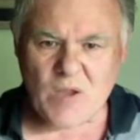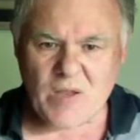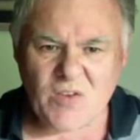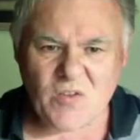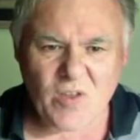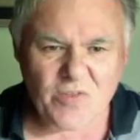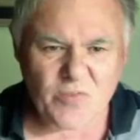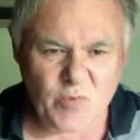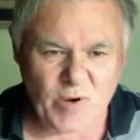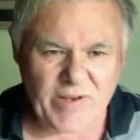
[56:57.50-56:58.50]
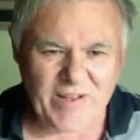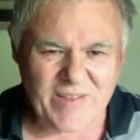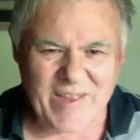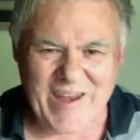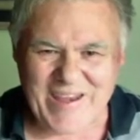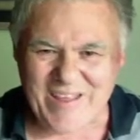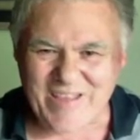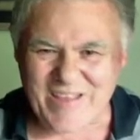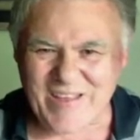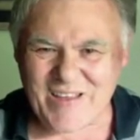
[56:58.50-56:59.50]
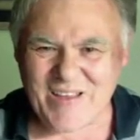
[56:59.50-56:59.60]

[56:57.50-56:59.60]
He's not threatening at anything.